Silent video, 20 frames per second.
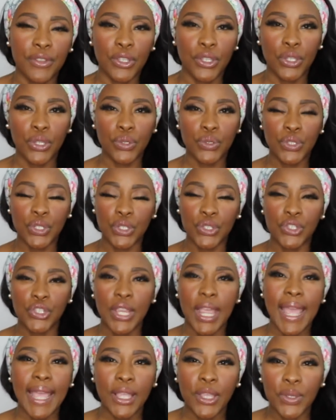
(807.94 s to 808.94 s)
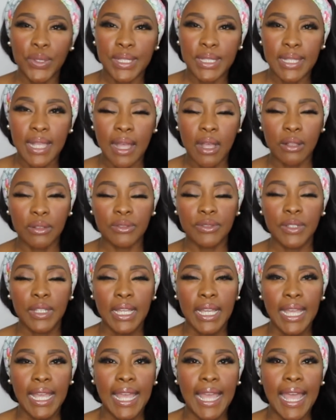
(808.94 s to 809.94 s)
you to check
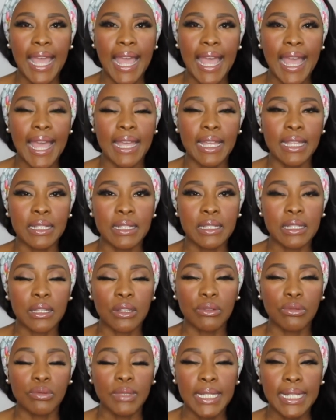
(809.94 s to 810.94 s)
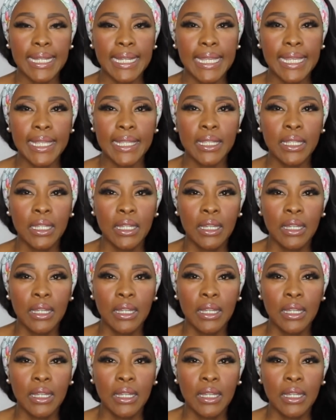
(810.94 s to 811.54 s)
yourself and really